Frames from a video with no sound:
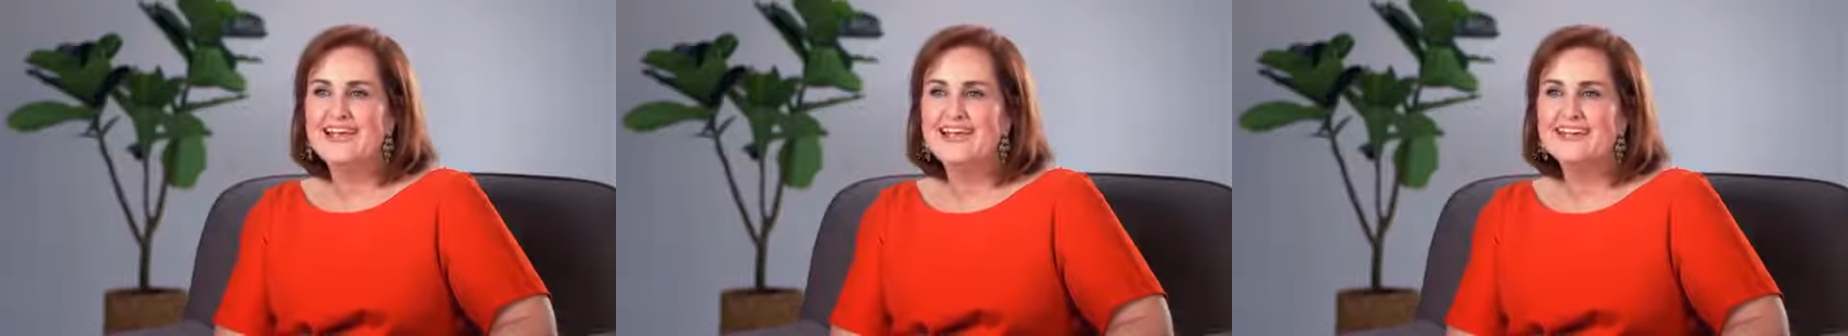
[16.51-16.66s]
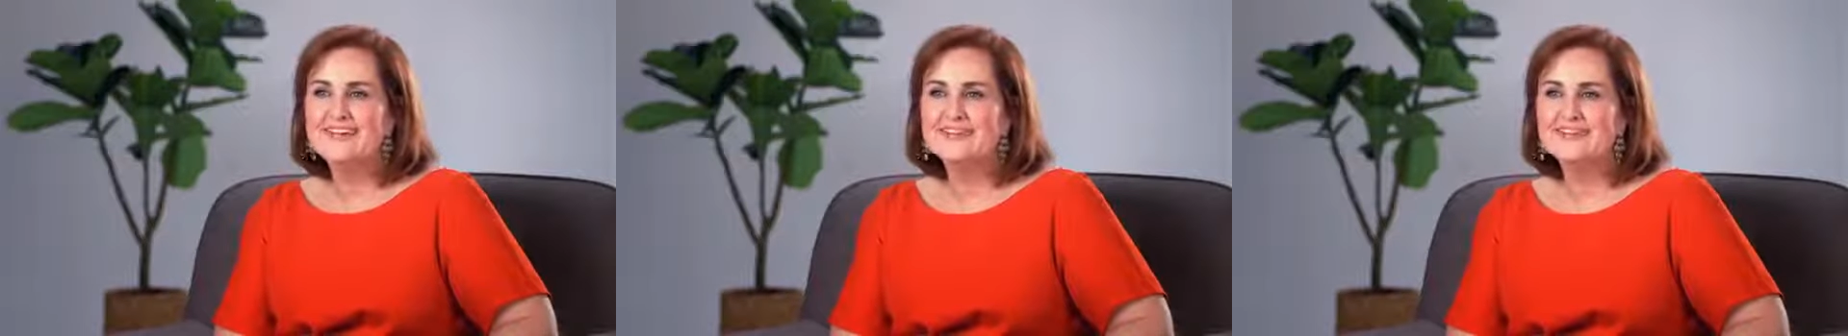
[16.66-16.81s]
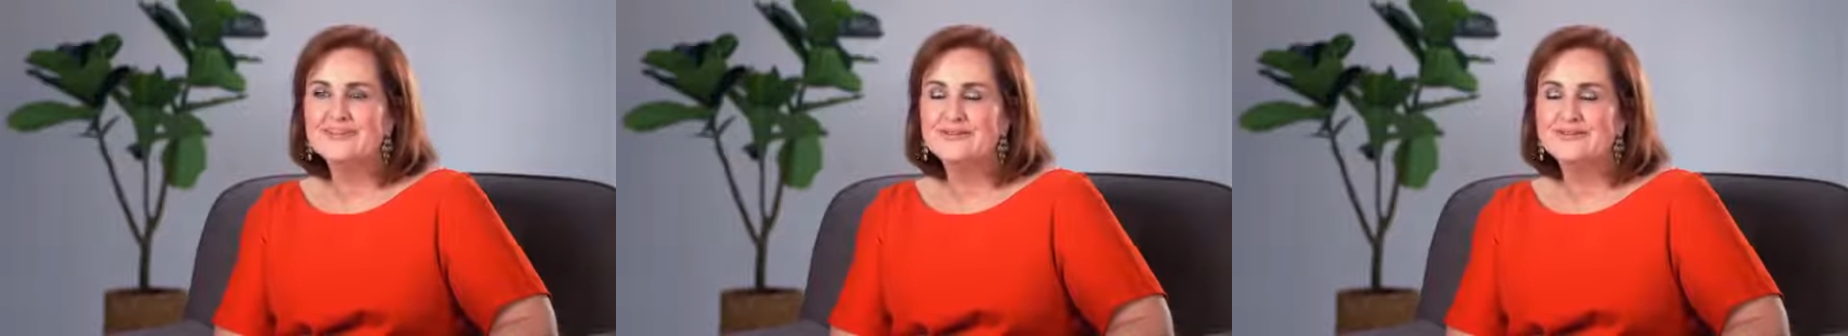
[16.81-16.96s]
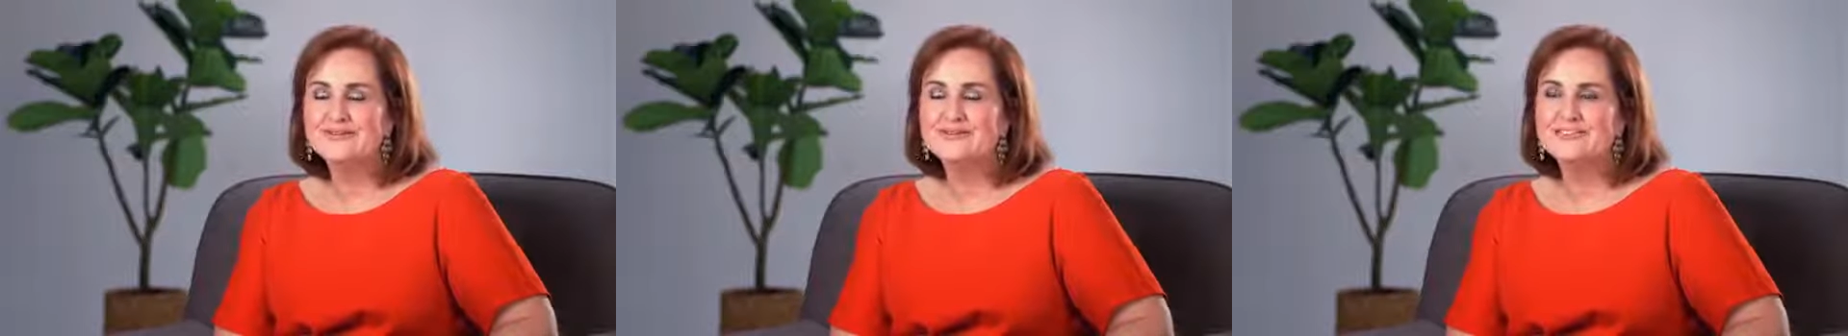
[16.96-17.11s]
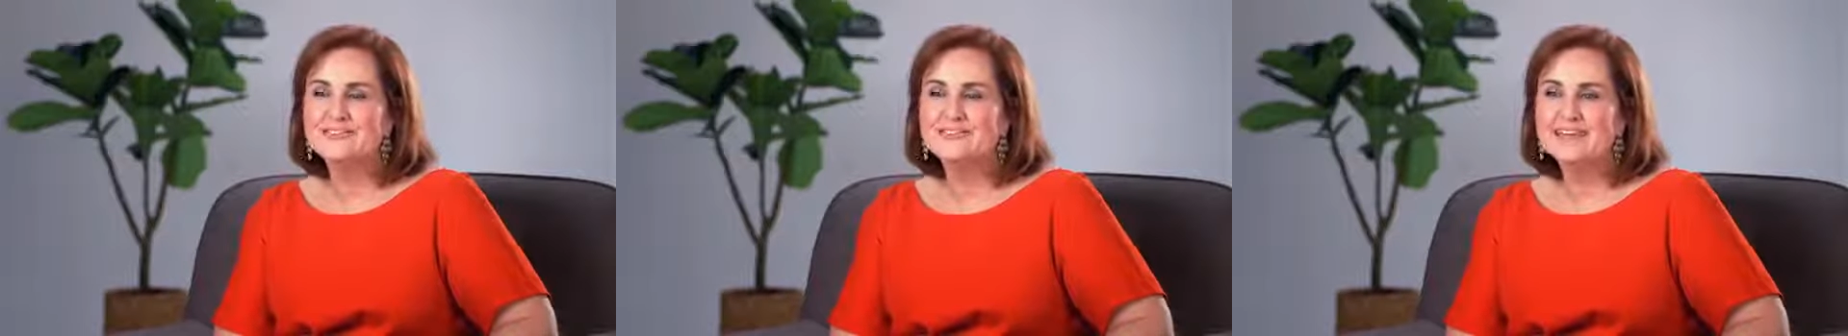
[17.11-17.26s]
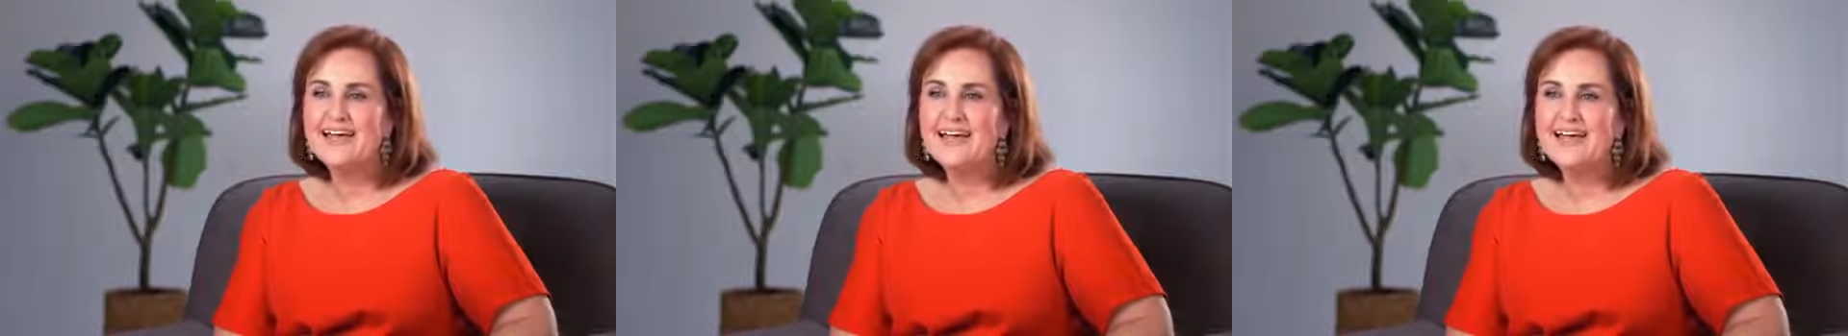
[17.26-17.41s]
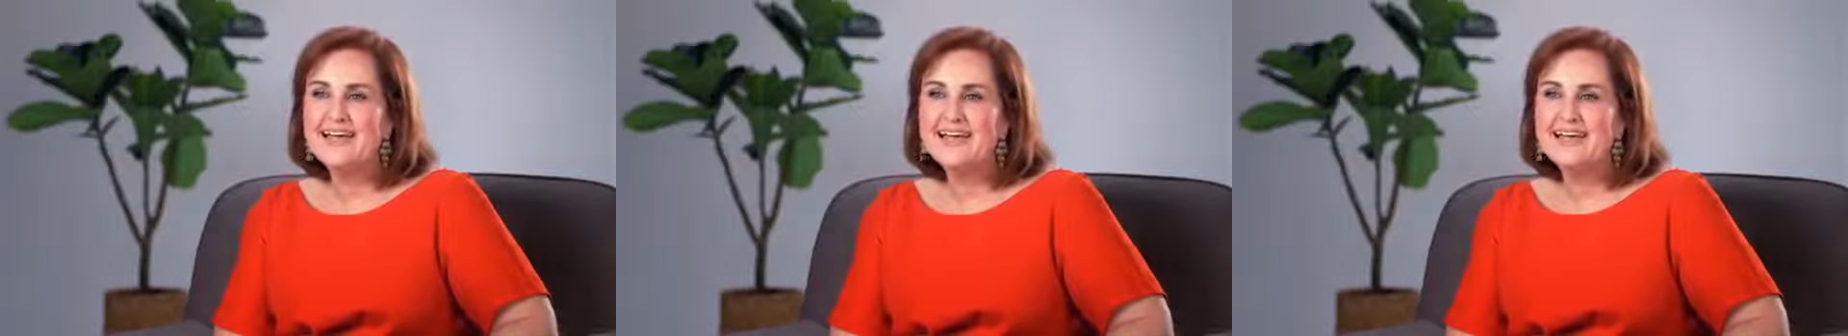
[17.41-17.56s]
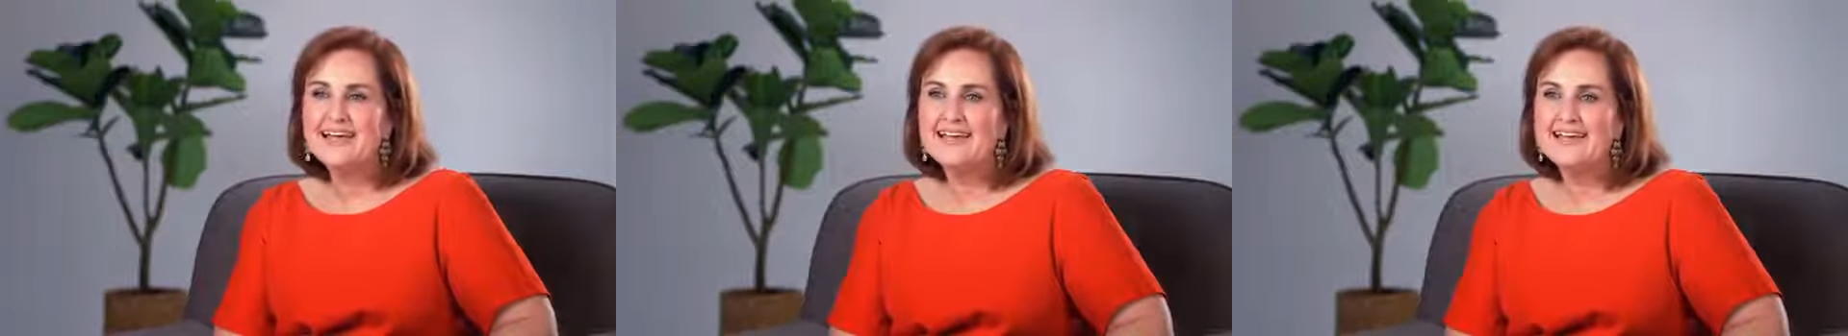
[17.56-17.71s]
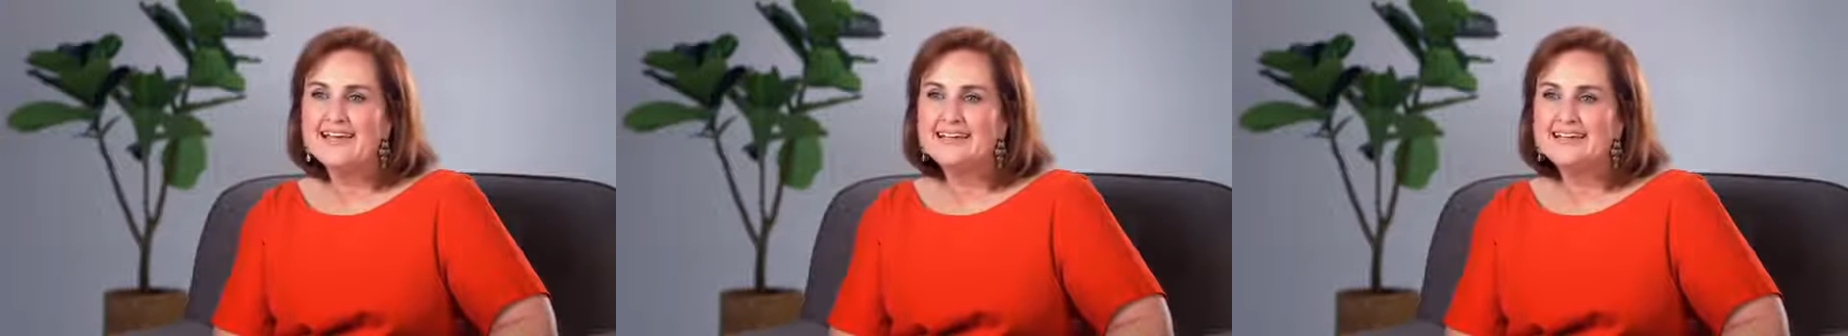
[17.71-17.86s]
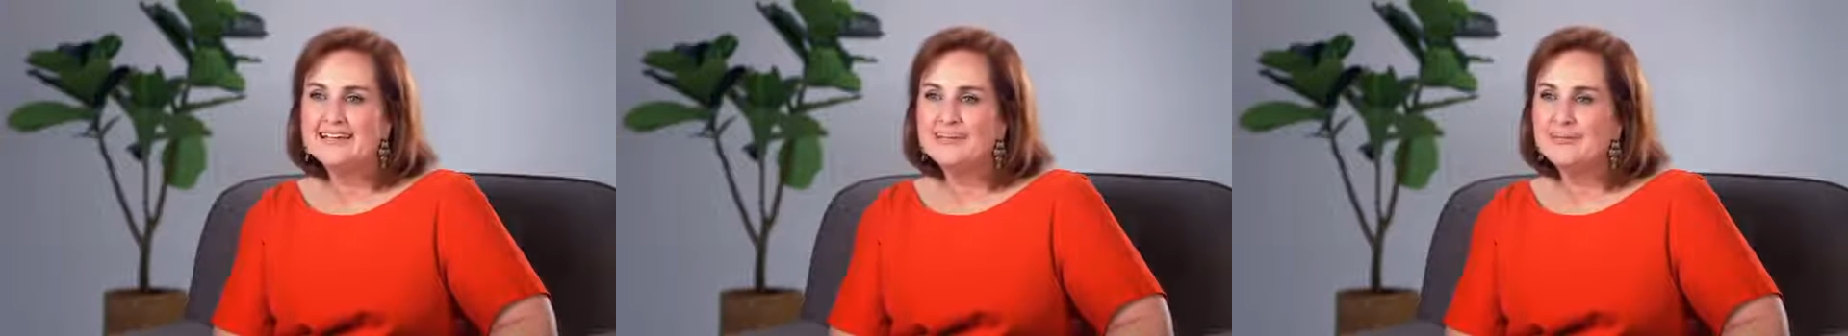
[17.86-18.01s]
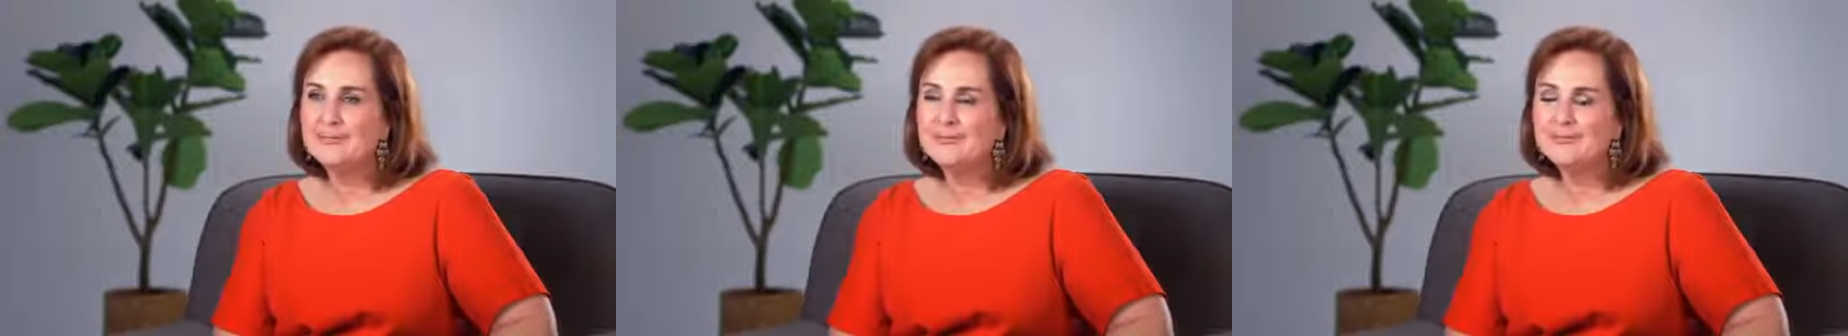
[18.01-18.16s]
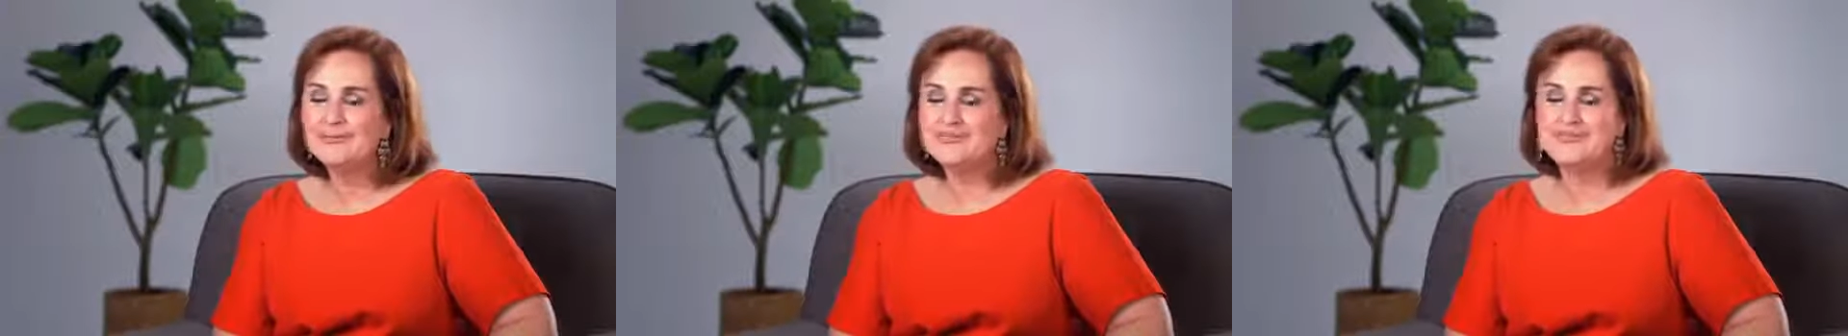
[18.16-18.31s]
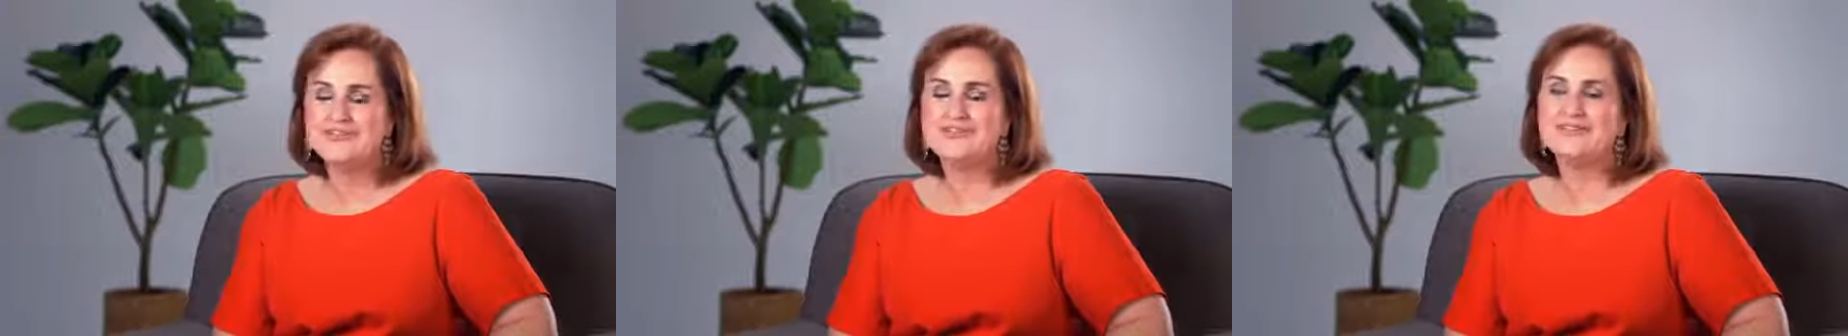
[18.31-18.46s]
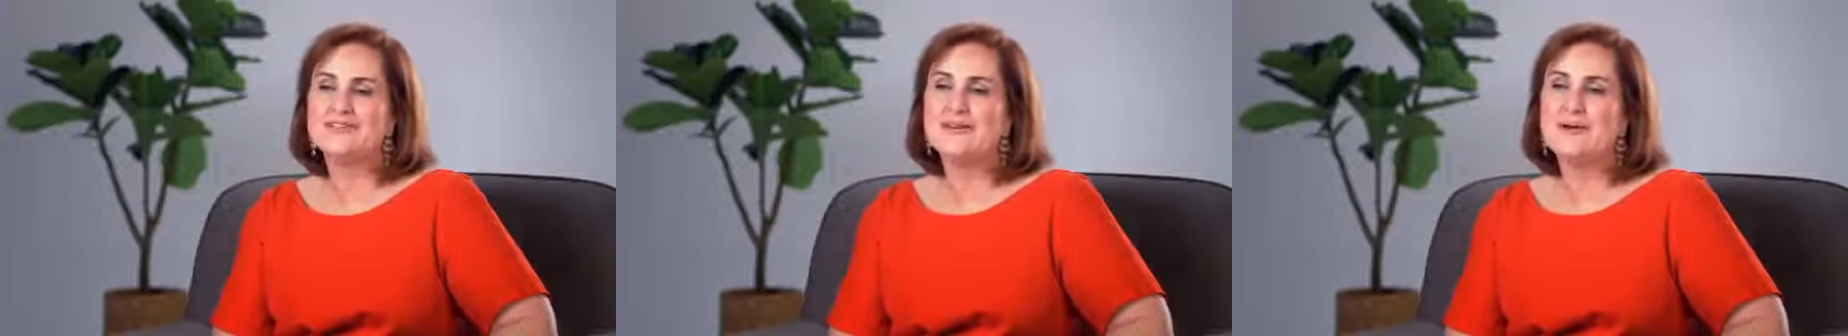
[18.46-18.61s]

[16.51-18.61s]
And so today it was just